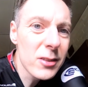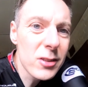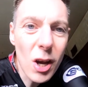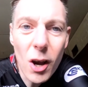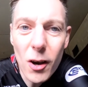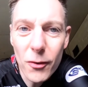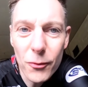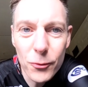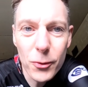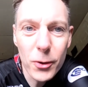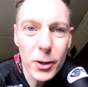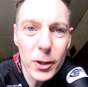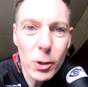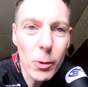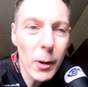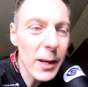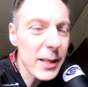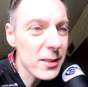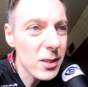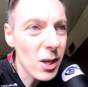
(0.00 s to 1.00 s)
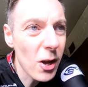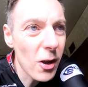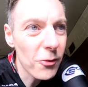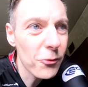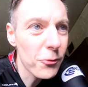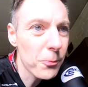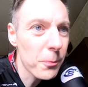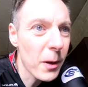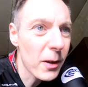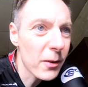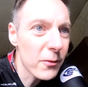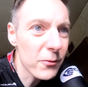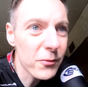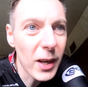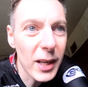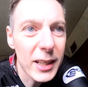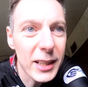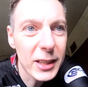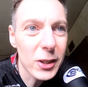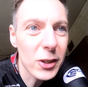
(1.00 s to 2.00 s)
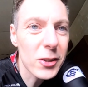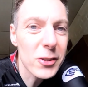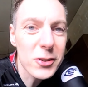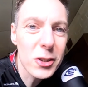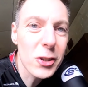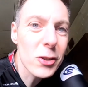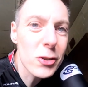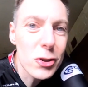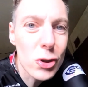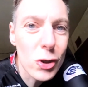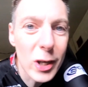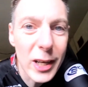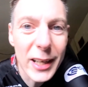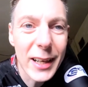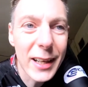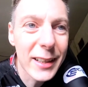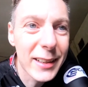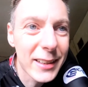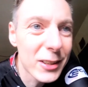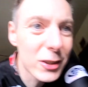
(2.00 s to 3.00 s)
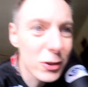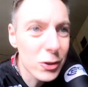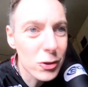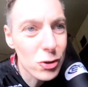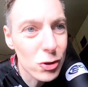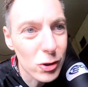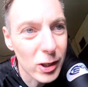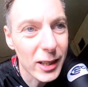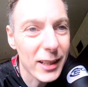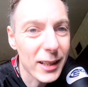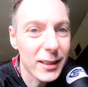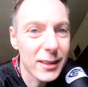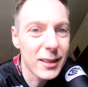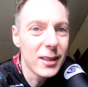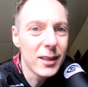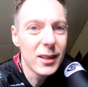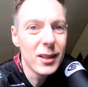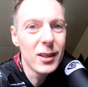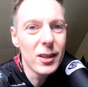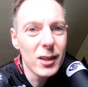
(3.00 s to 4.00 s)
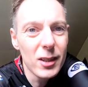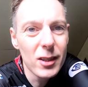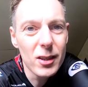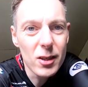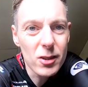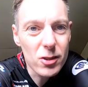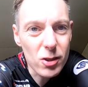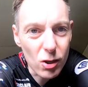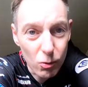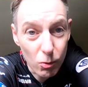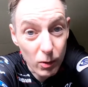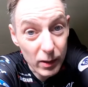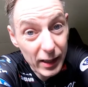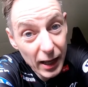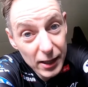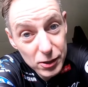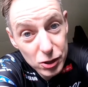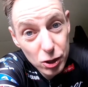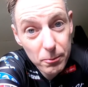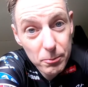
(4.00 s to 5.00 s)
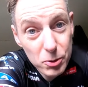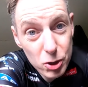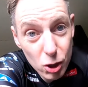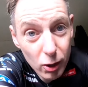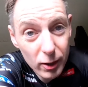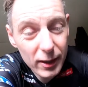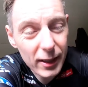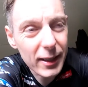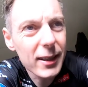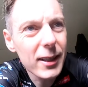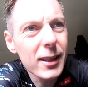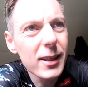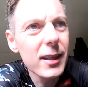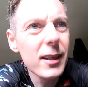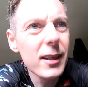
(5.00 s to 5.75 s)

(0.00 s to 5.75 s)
tough, quite tough, but very good training, So we'll catch up shortly.